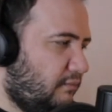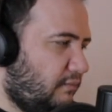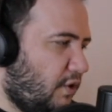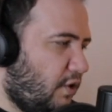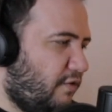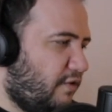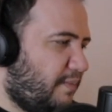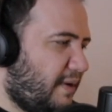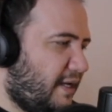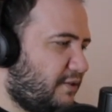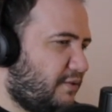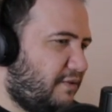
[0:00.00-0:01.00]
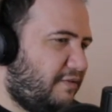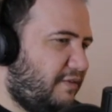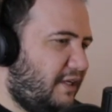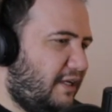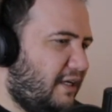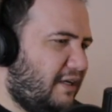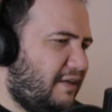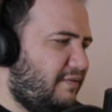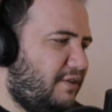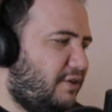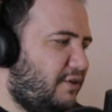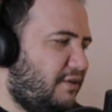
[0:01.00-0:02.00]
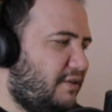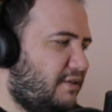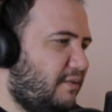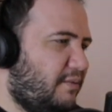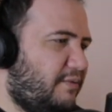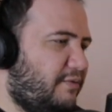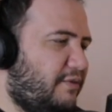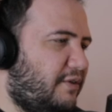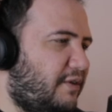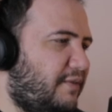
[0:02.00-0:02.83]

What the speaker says: Overpass Graffiti. I haven't heard this song before.